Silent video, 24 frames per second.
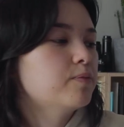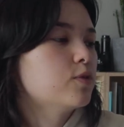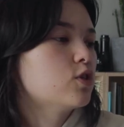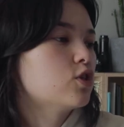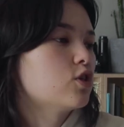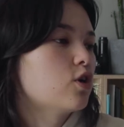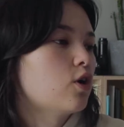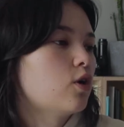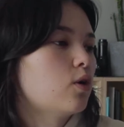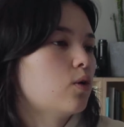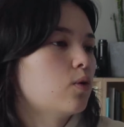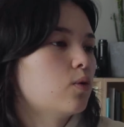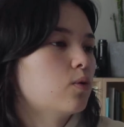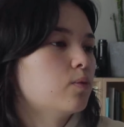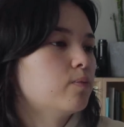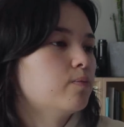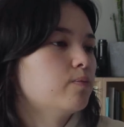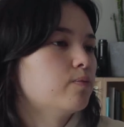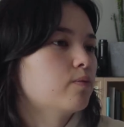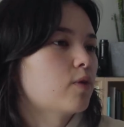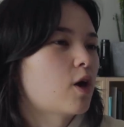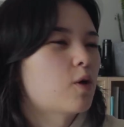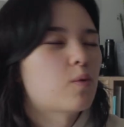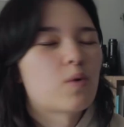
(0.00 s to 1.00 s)
So
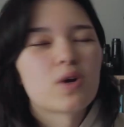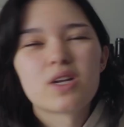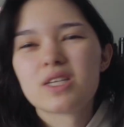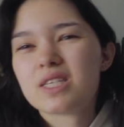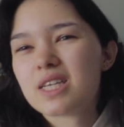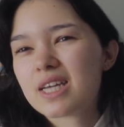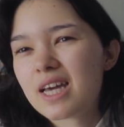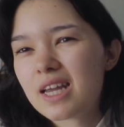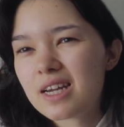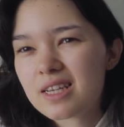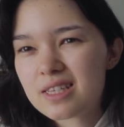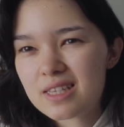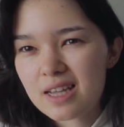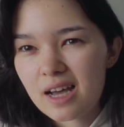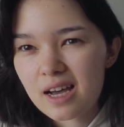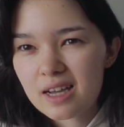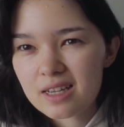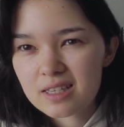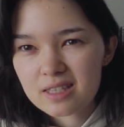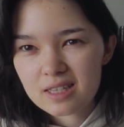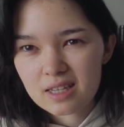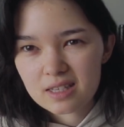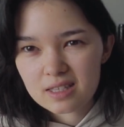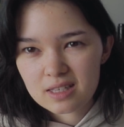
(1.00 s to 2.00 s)
I wanted to get a
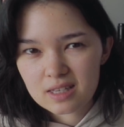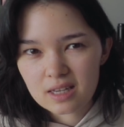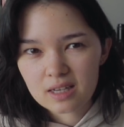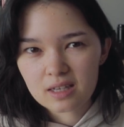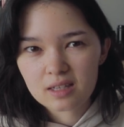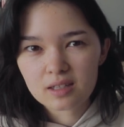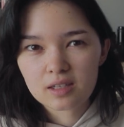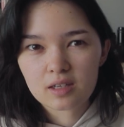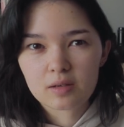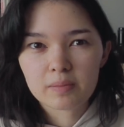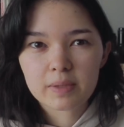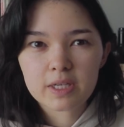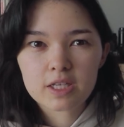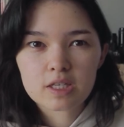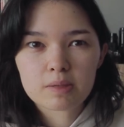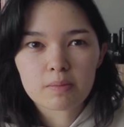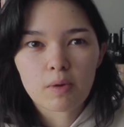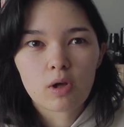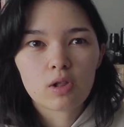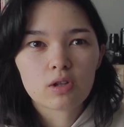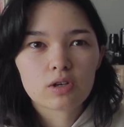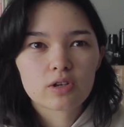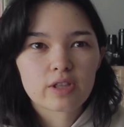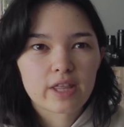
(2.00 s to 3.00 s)
size that's like a little bit
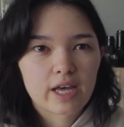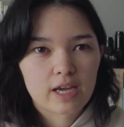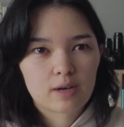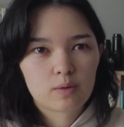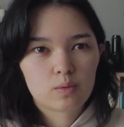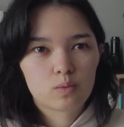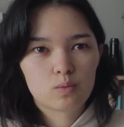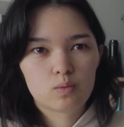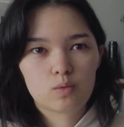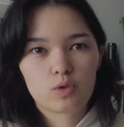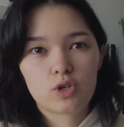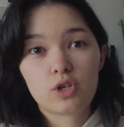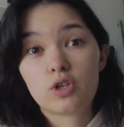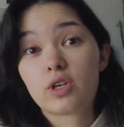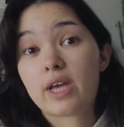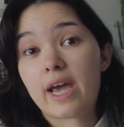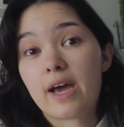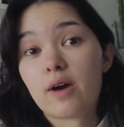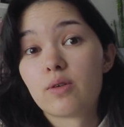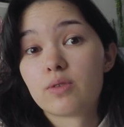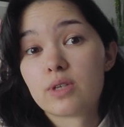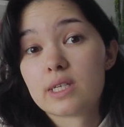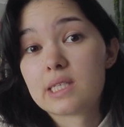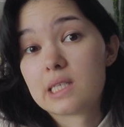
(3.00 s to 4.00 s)
smaller that could
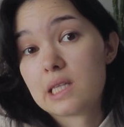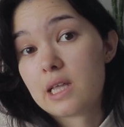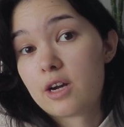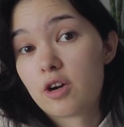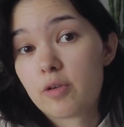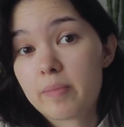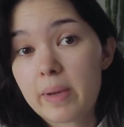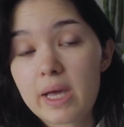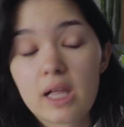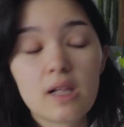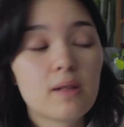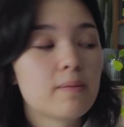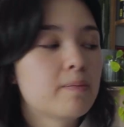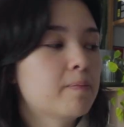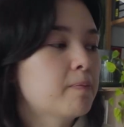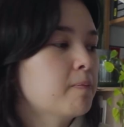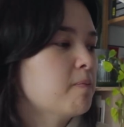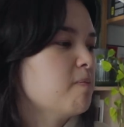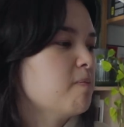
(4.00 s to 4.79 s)
count as letter mail.